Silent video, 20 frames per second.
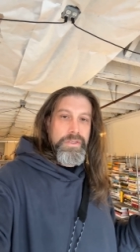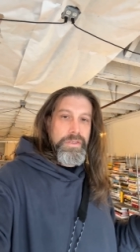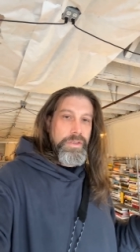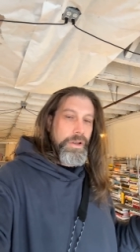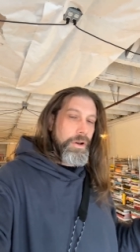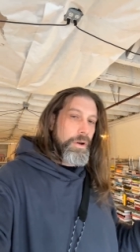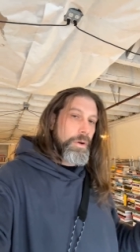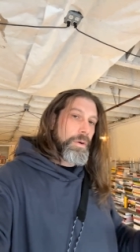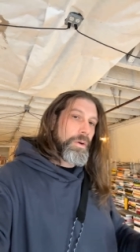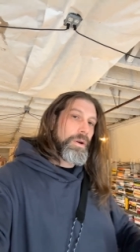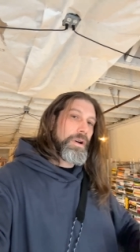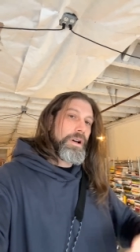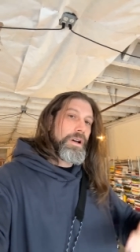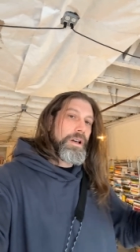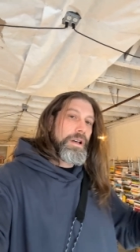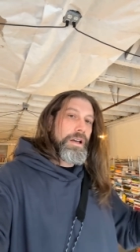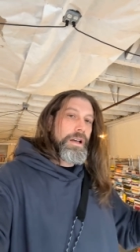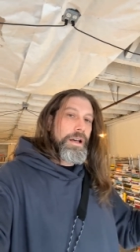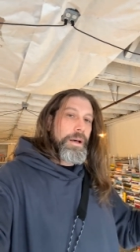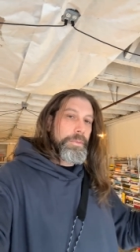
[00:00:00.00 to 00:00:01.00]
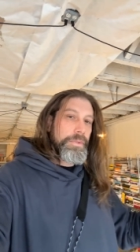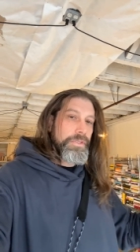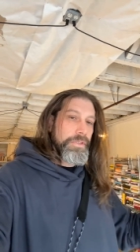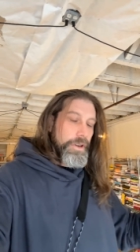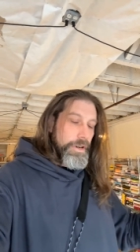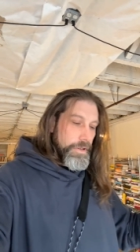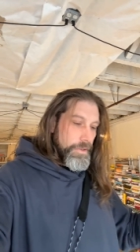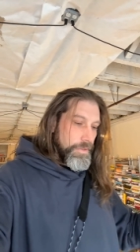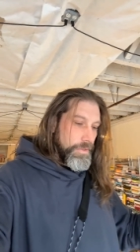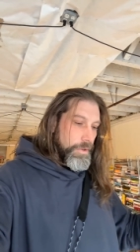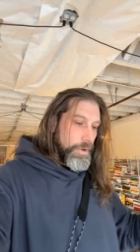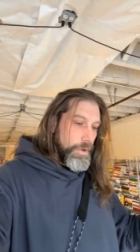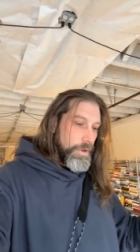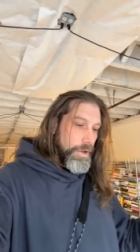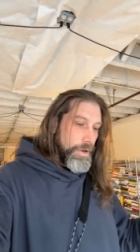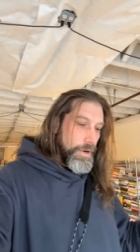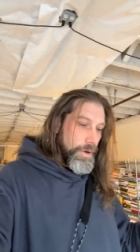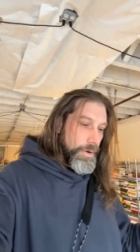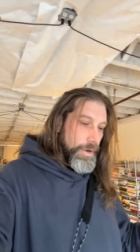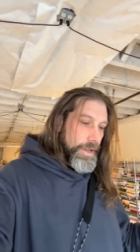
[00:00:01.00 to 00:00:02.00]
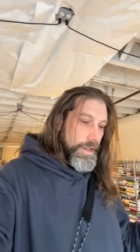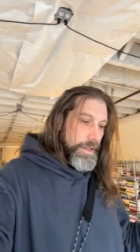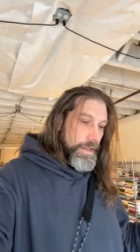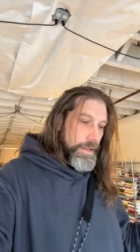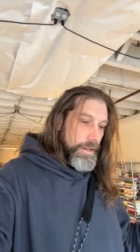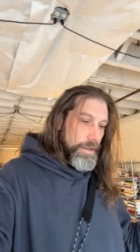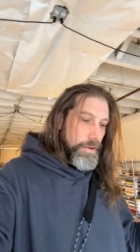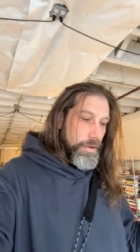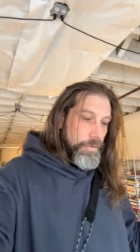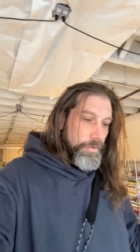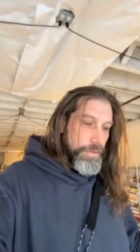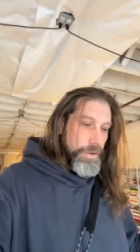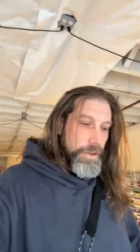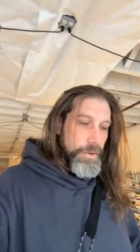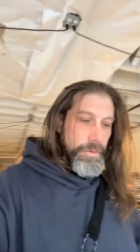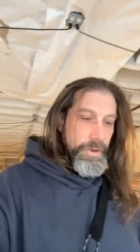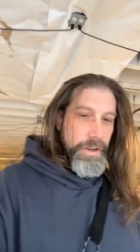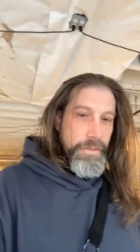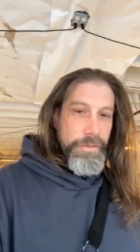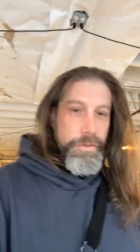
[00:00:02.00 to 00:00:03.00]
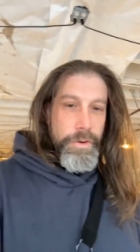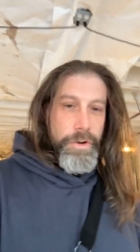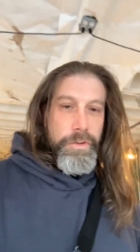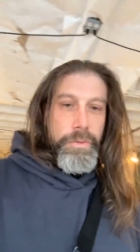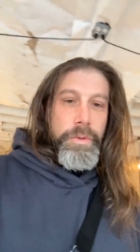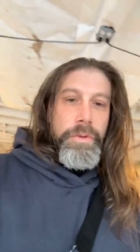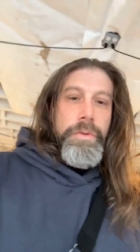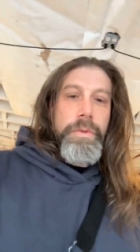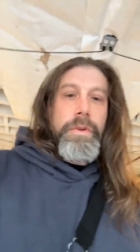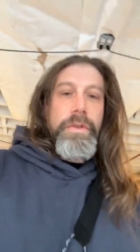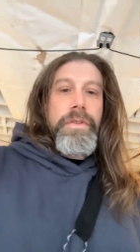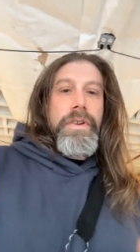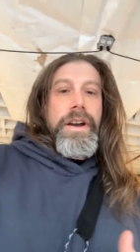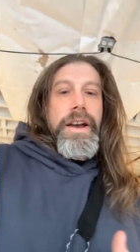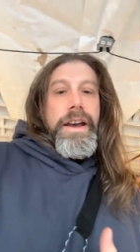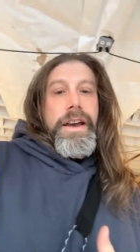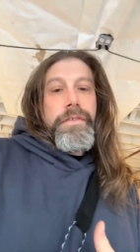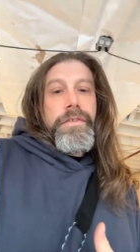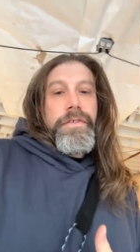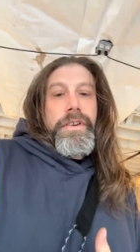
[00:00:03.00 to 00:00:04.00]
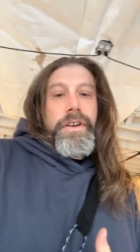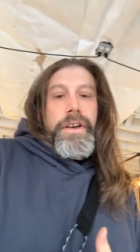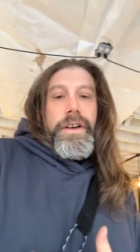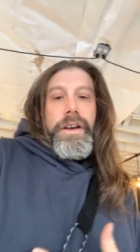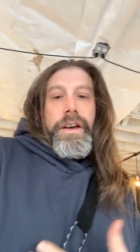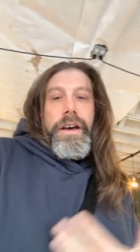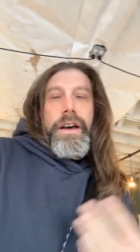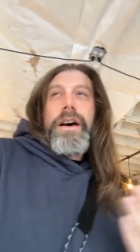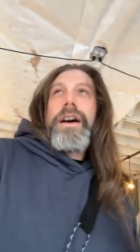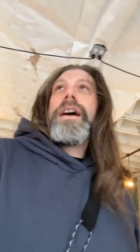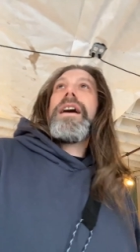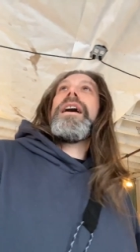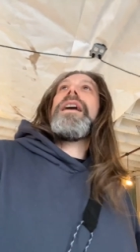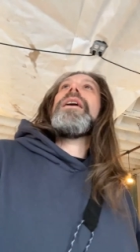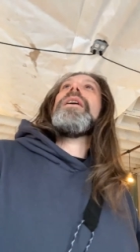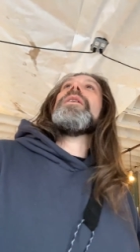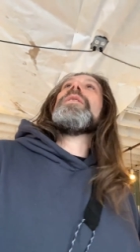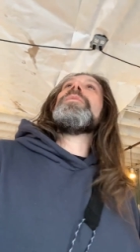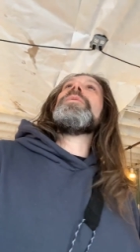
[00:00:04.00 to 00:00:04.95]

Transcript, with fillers: So, starting solo, and hopefully the reinforcements will arrive uh,